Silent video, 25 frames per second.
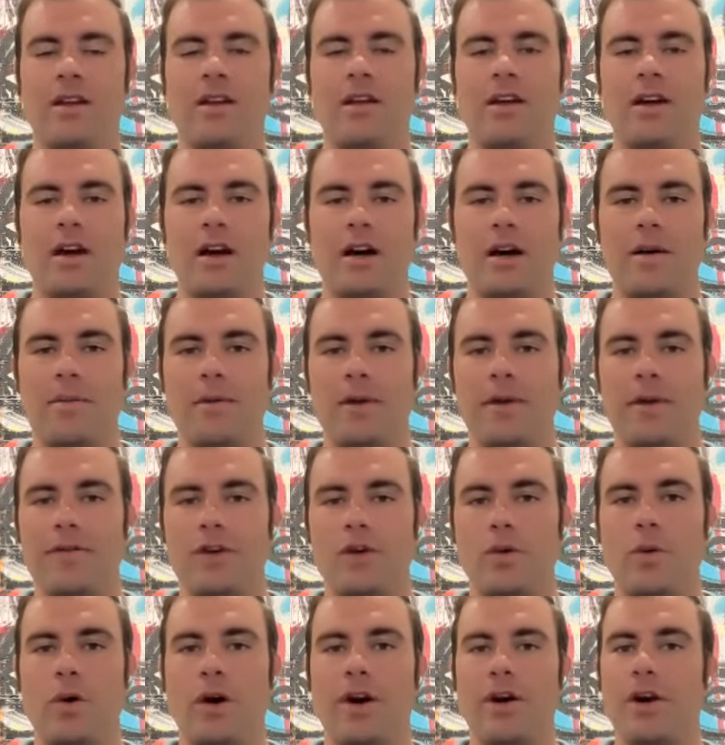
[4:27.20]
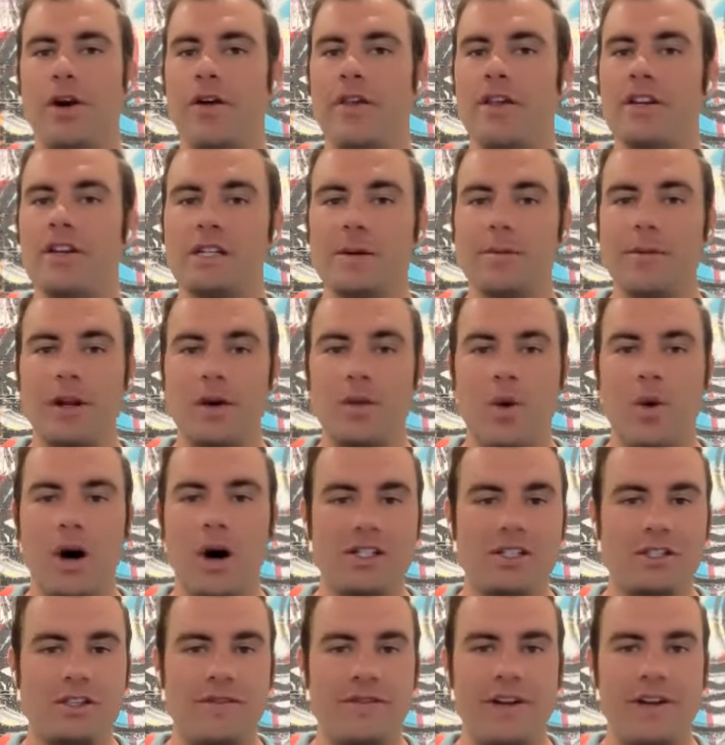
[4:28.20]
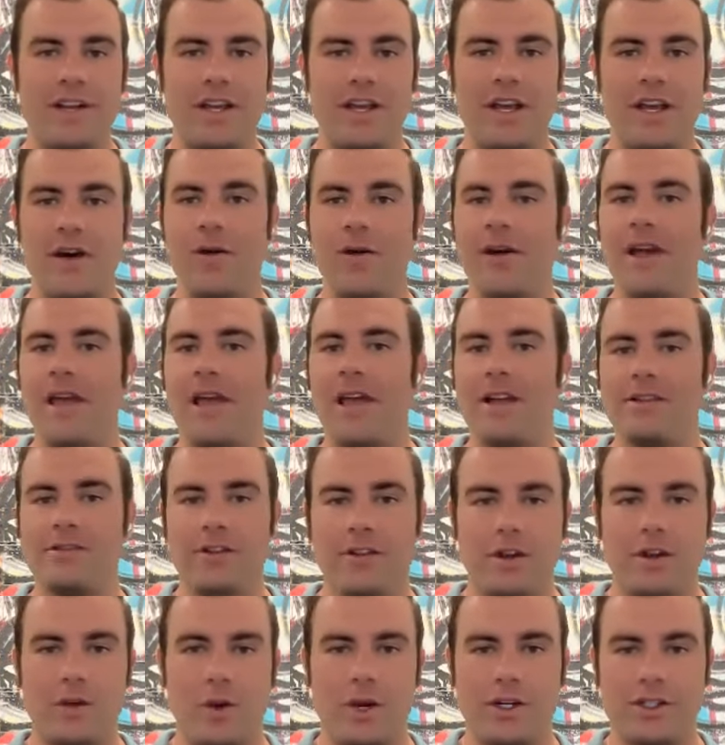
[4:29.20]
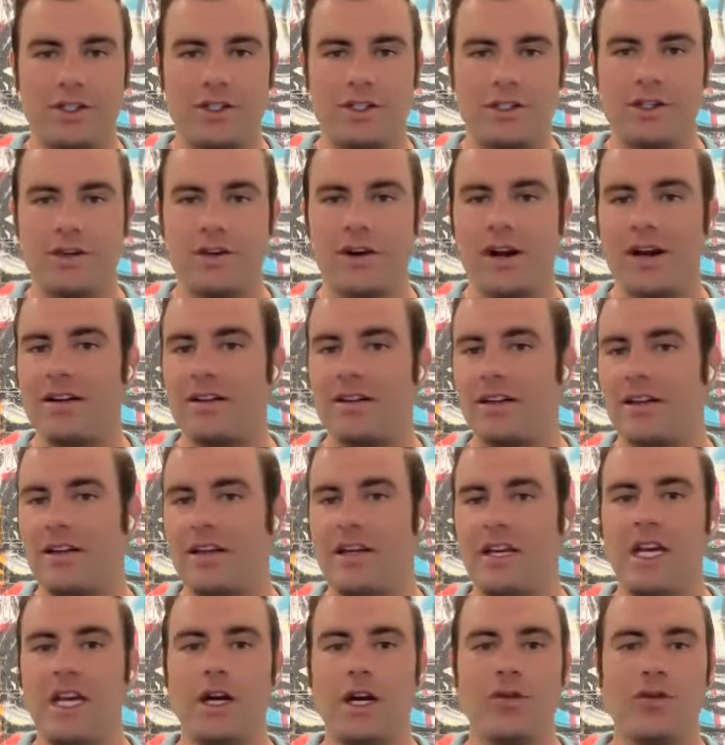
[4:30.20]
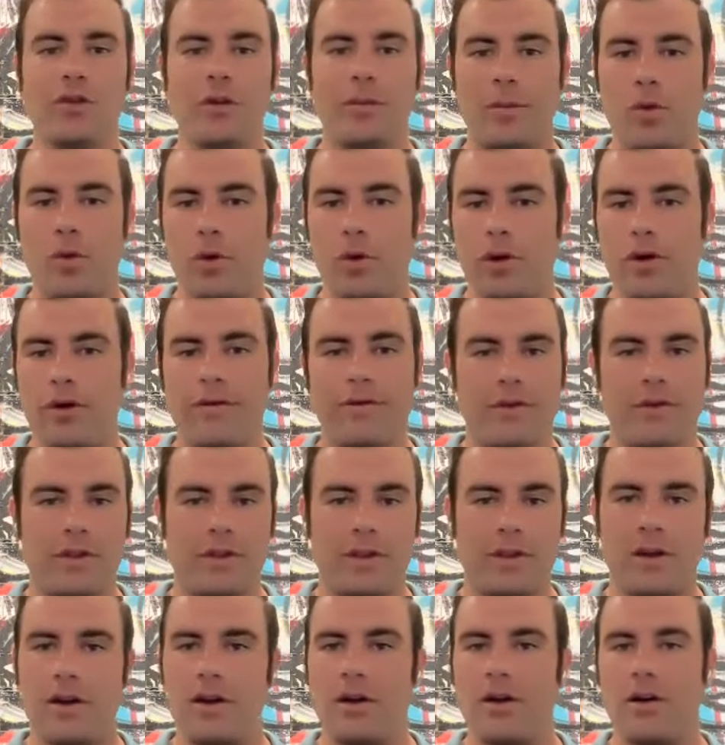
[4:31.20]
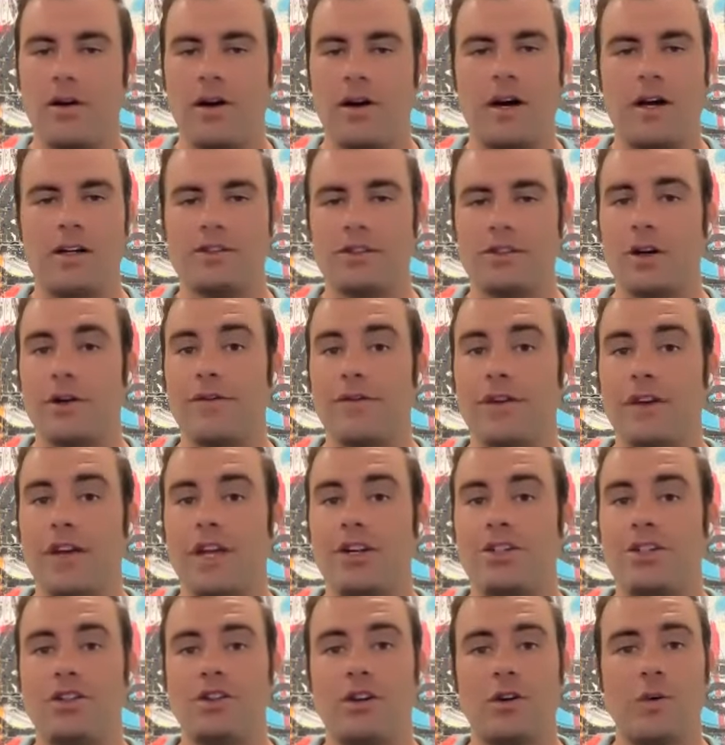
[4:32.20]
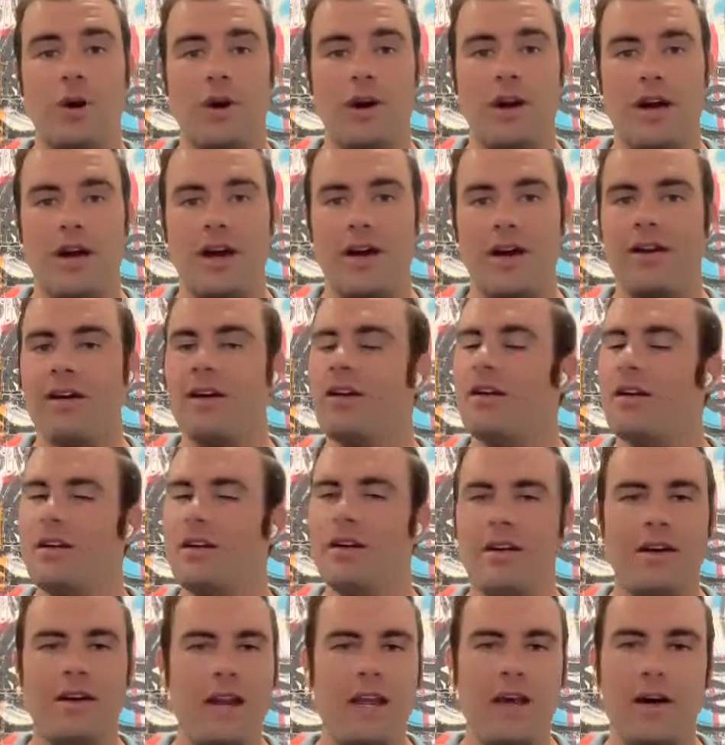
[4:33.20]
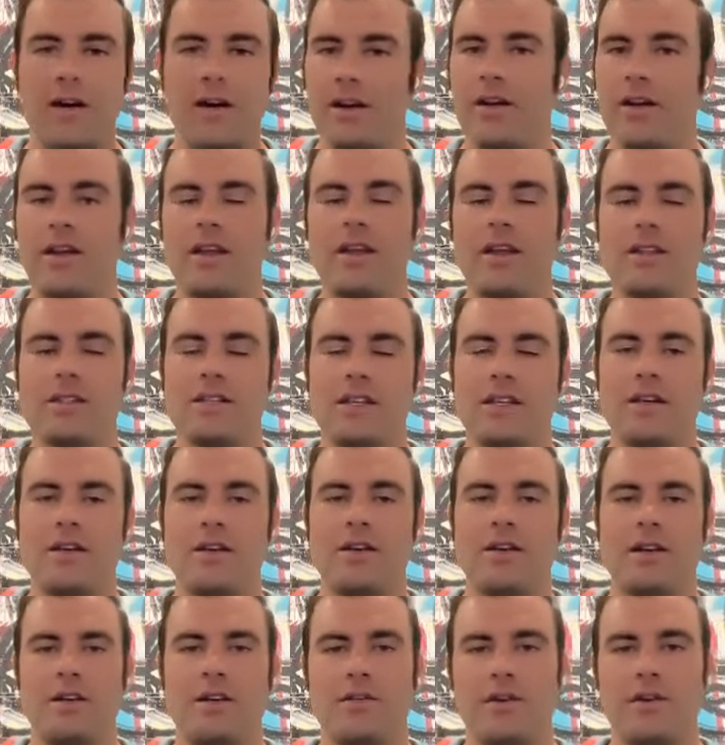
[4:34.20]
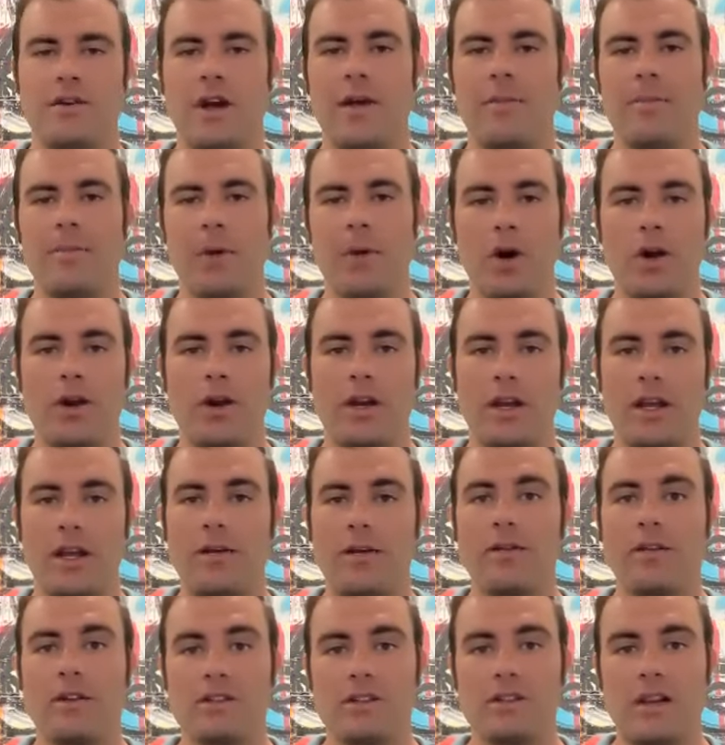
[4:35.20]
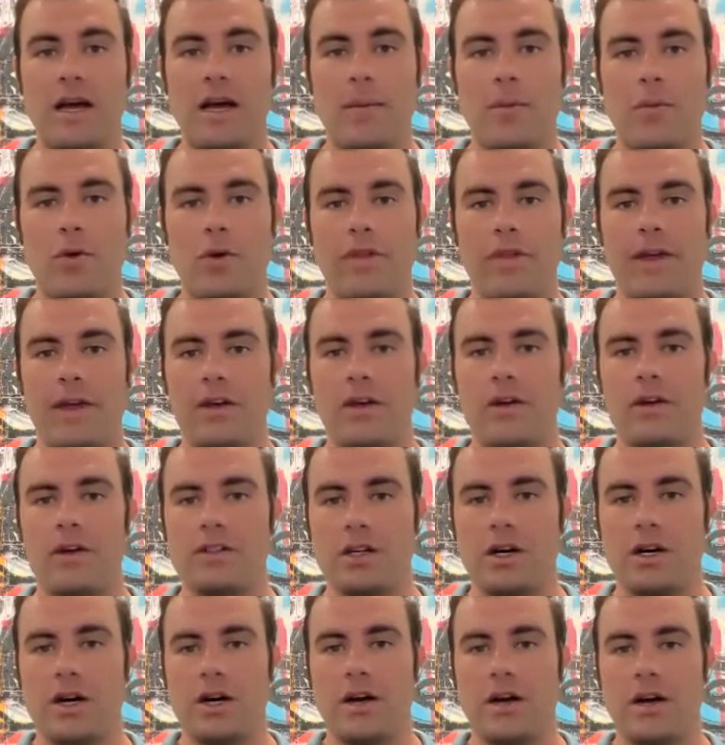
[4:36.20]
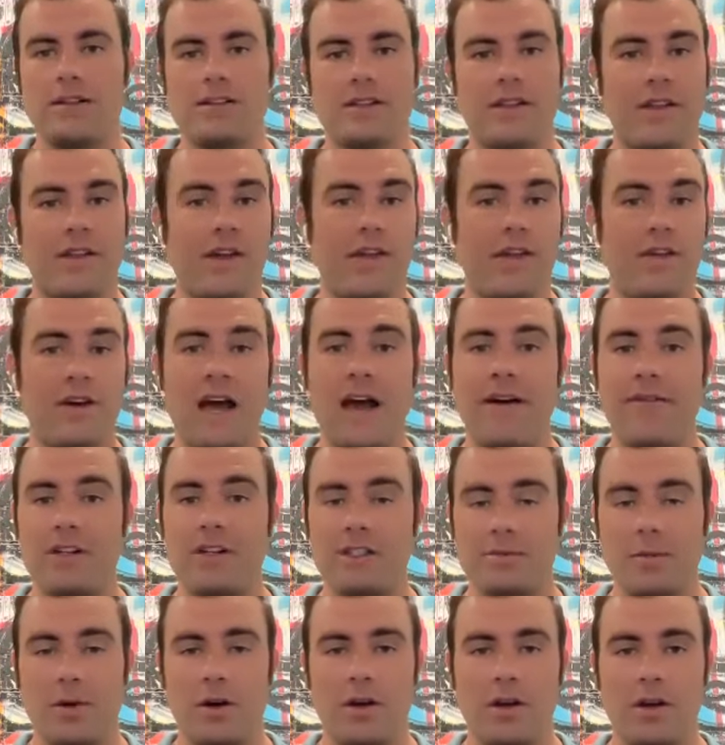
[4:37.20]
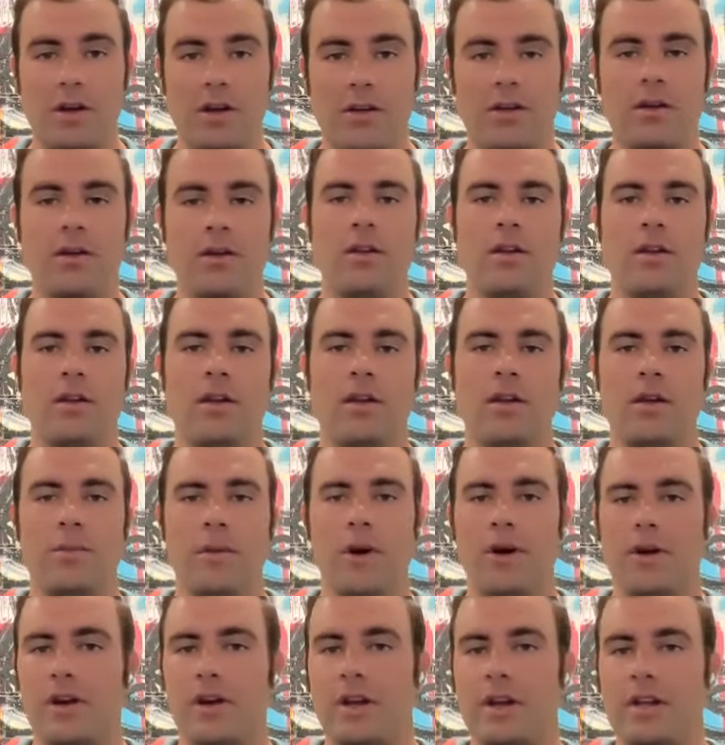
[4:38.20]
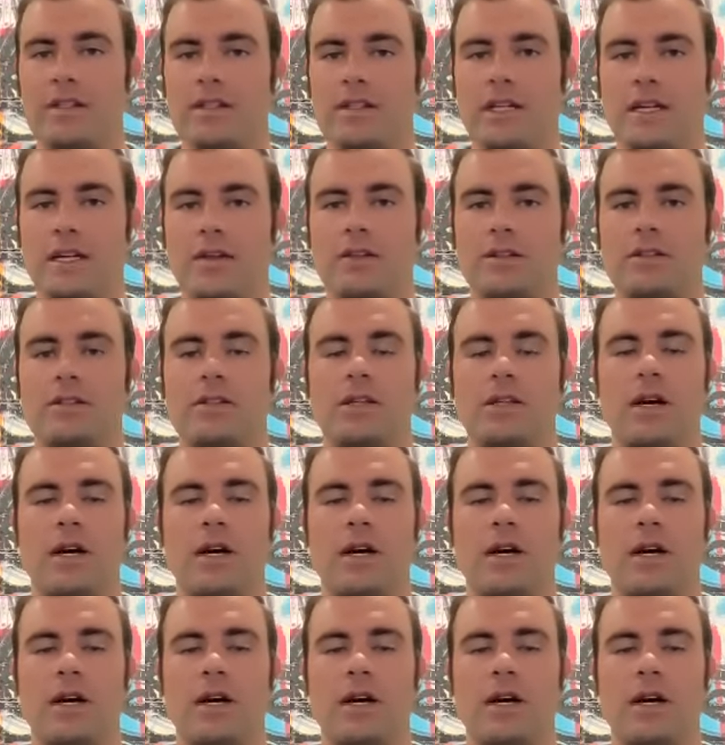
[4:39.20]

If you want to know that somebody watched the video, answer the questions correctly, get a report for their certification or whatnot, nailed it, easy, right? Marketing, there's a lot more that goes on. That's the other half is marketing and sales.